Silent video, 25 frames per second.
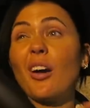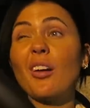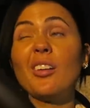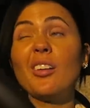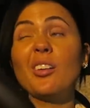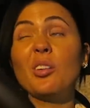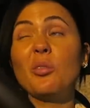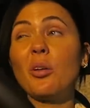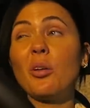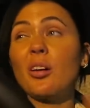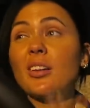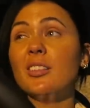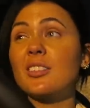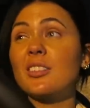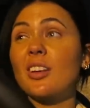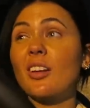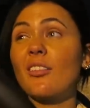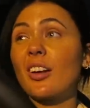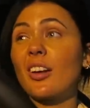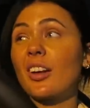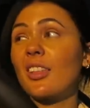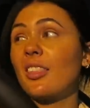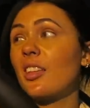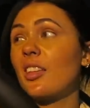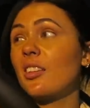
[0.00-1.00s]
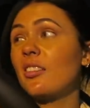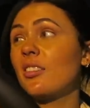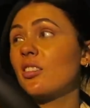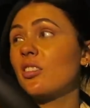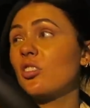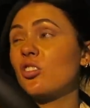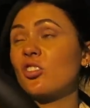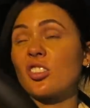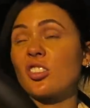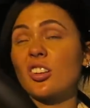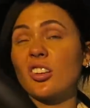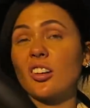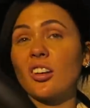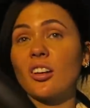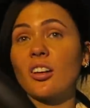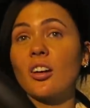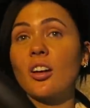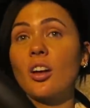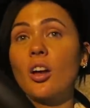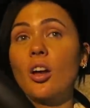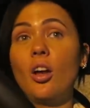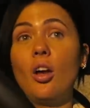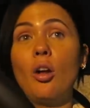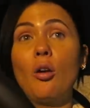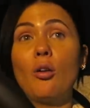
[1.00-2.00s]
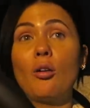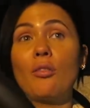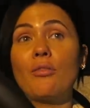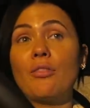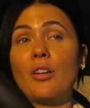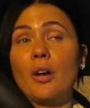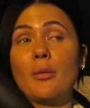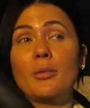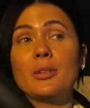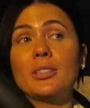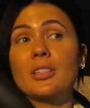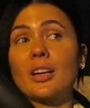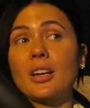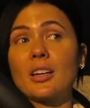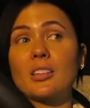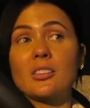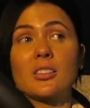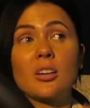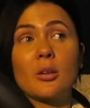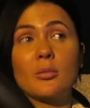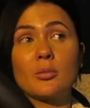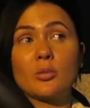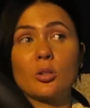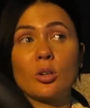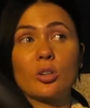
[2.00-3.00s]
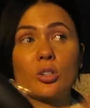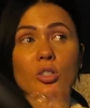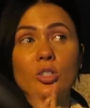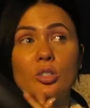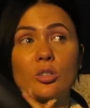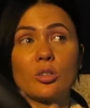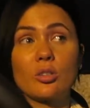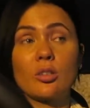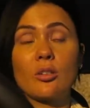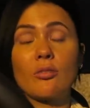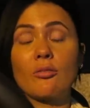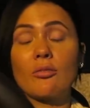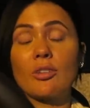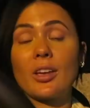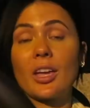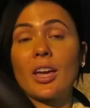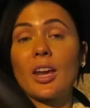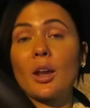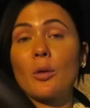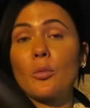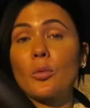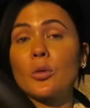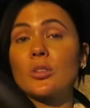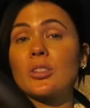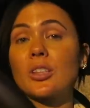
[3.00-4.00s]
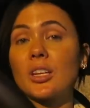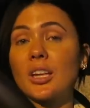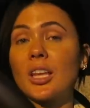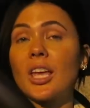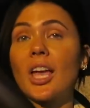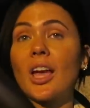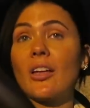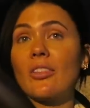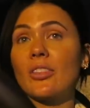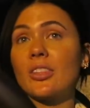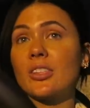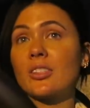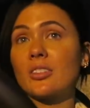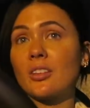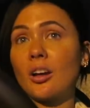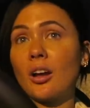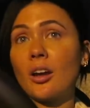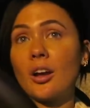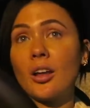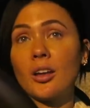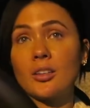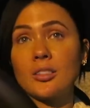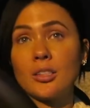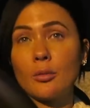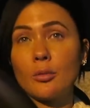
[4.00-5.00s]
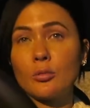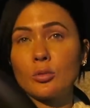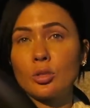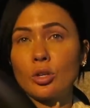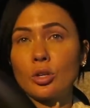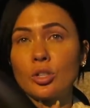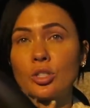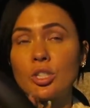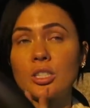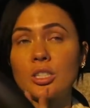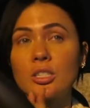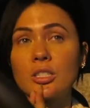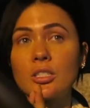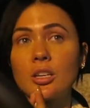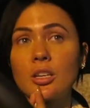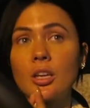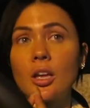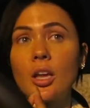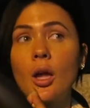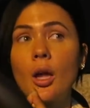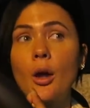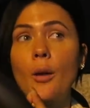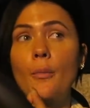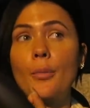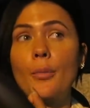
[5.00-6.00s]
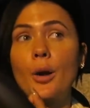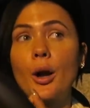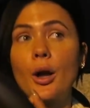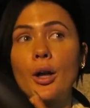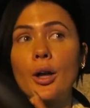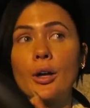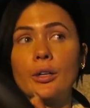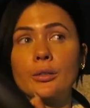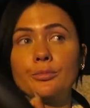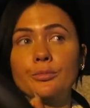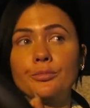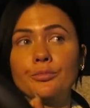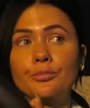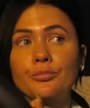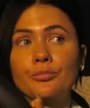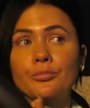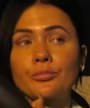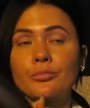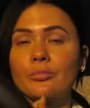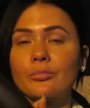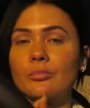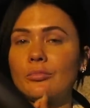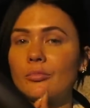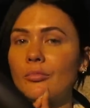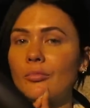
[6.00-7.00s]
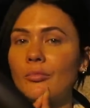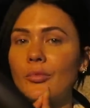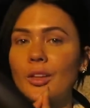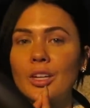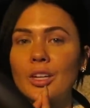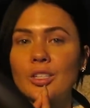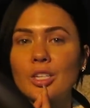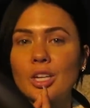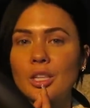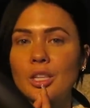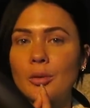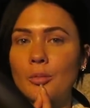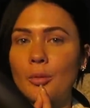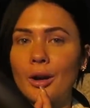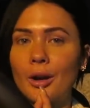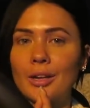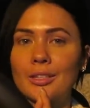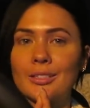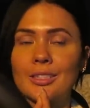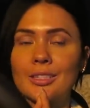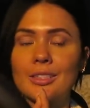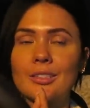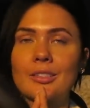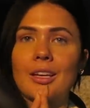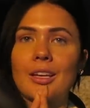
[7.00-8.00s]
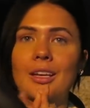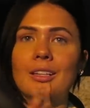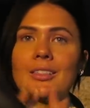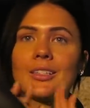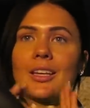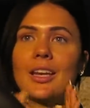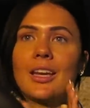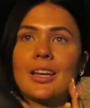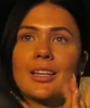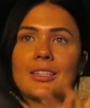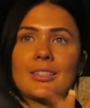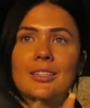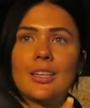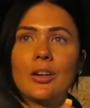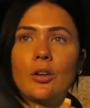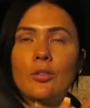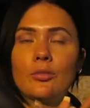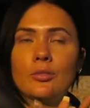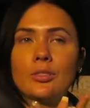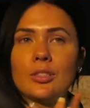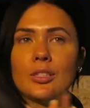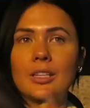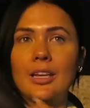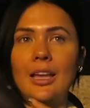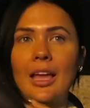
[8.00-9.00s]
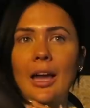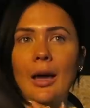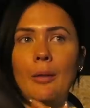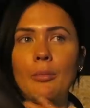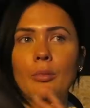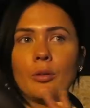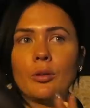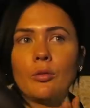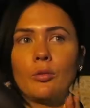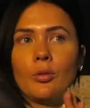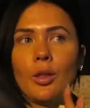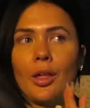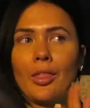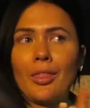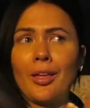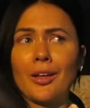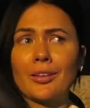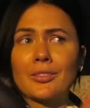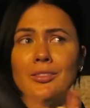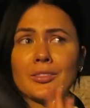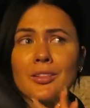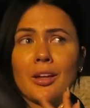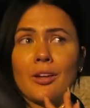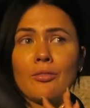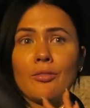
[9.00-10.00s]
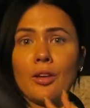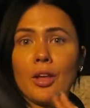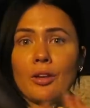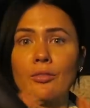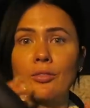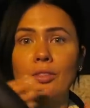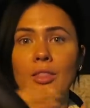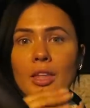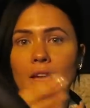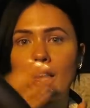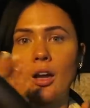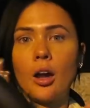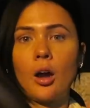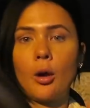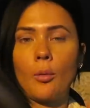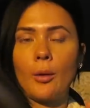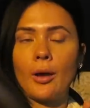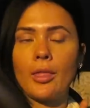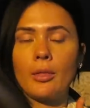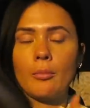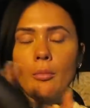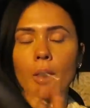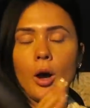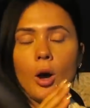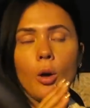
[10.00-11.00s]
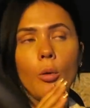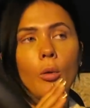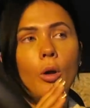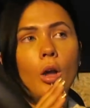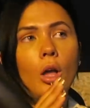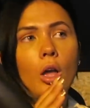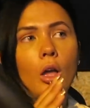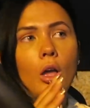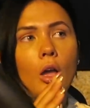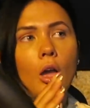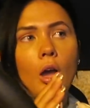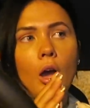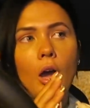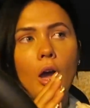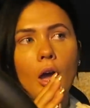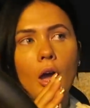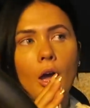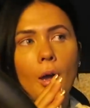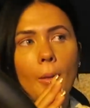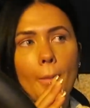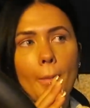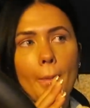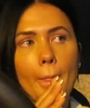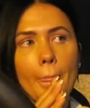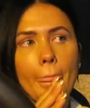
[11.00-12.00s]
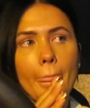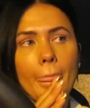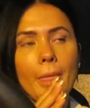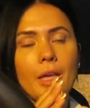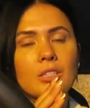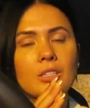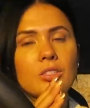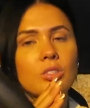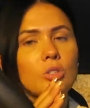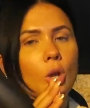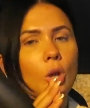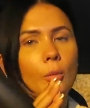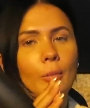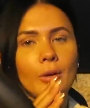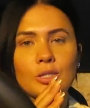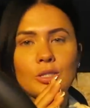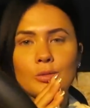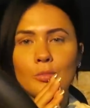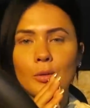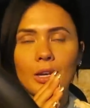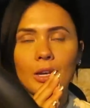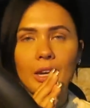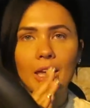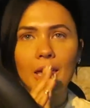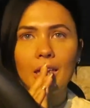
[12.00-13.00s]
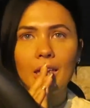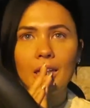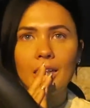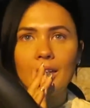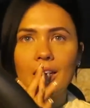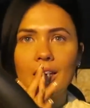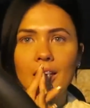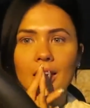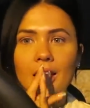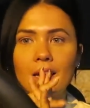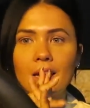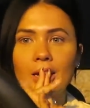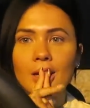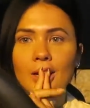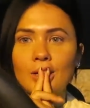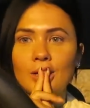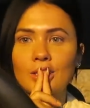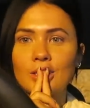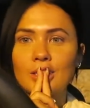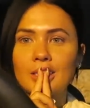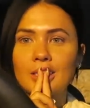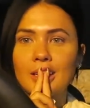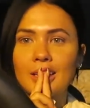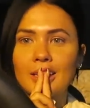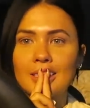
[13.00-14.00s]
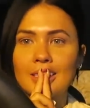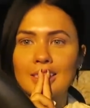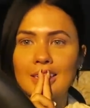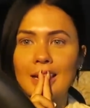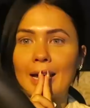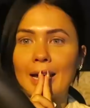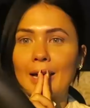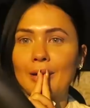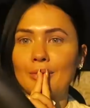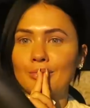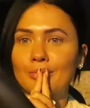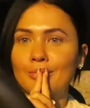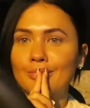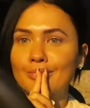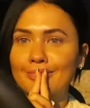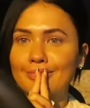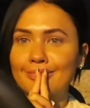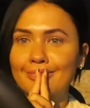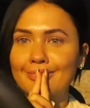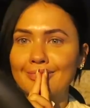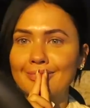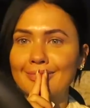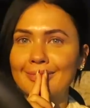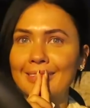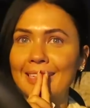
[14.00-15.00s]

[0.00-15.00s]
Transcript: In all honesty, I reckon they're just going to refer me to like a dermatologist or something, and I was going to get this done at a dermatologist, but I checked the prices, and to get it sent off to the lab and all that stuff, like if they cut away the mole, it's so much money, and I was just like, damn.